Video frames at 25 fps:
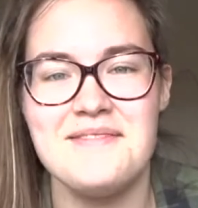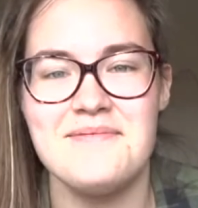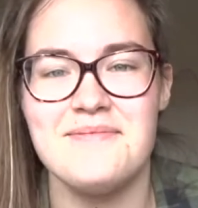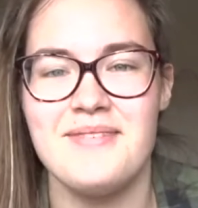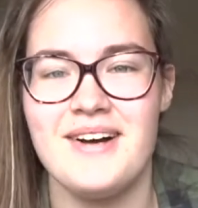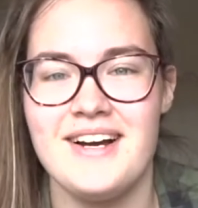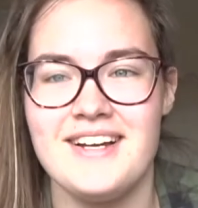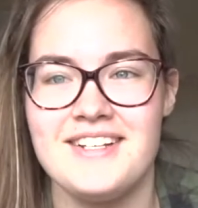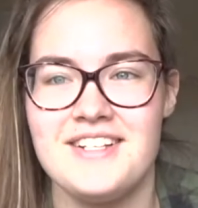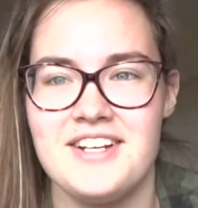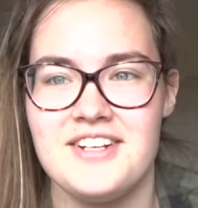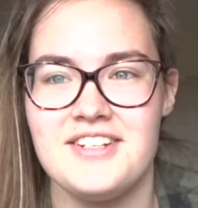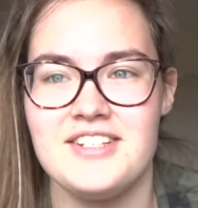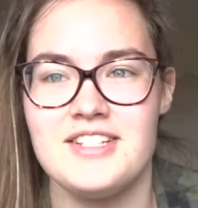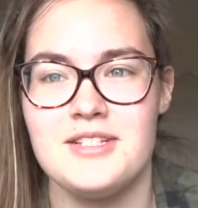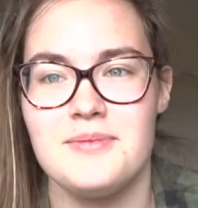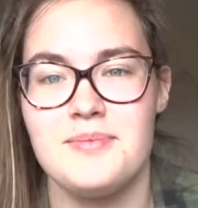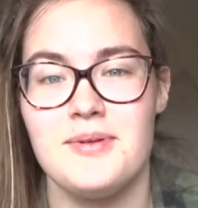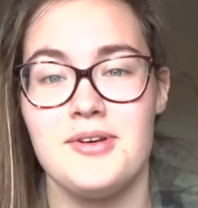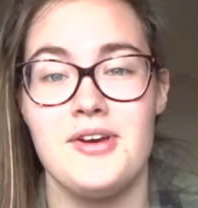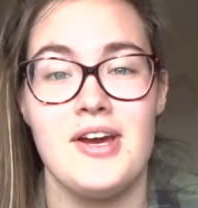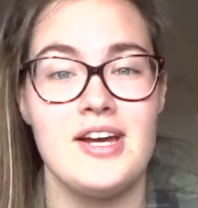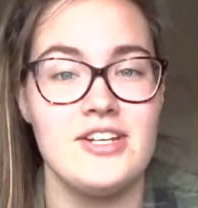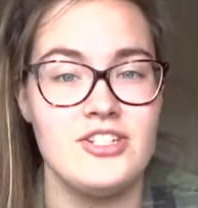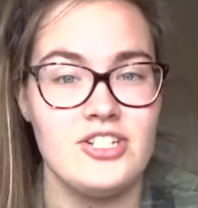by Jonas
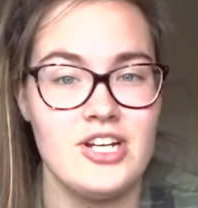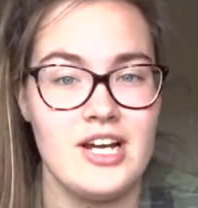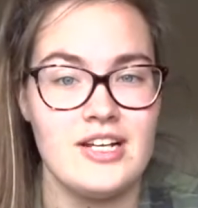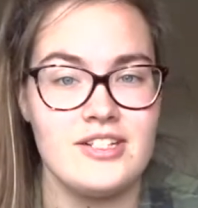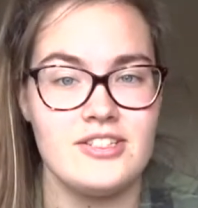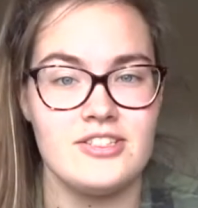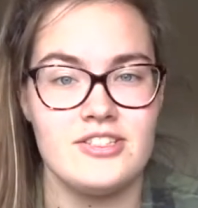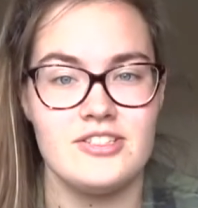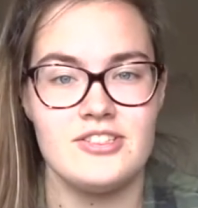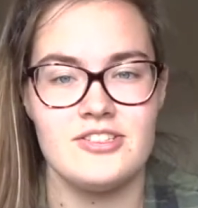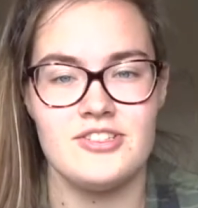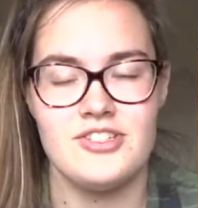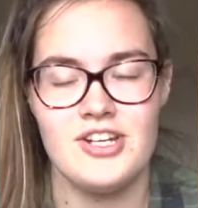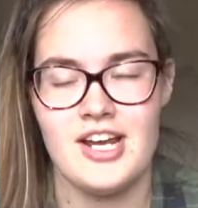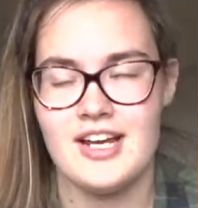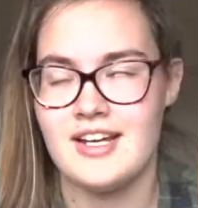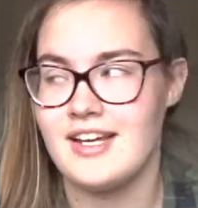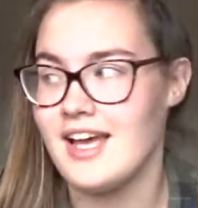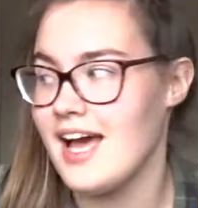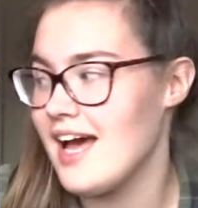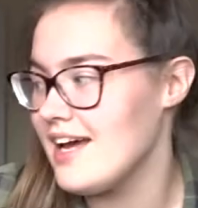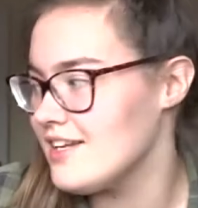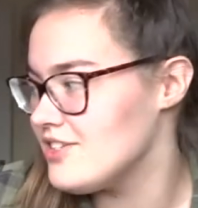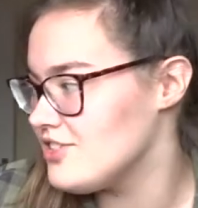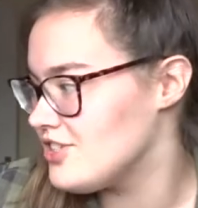Blue and
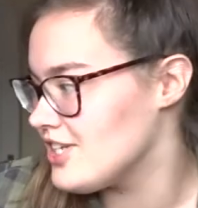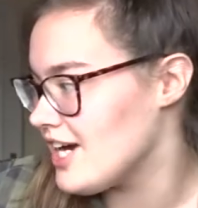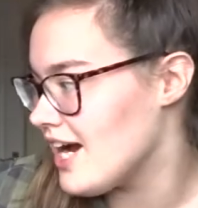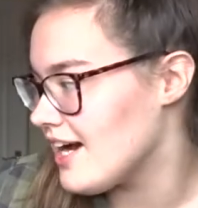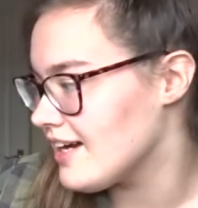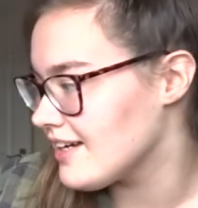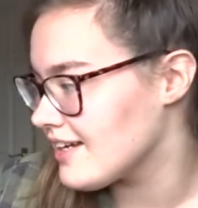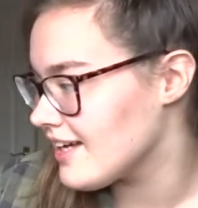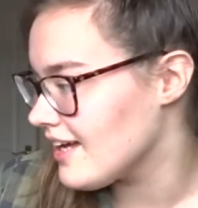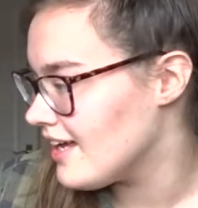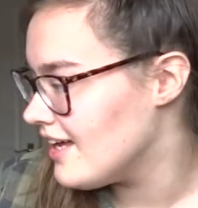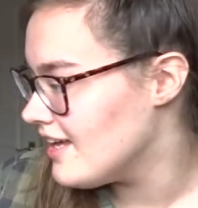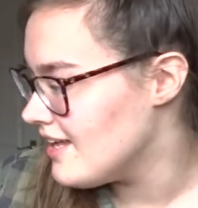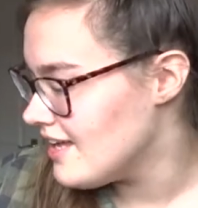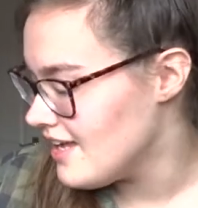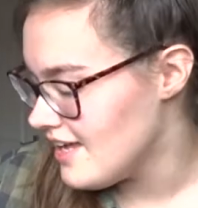Jack and Jack.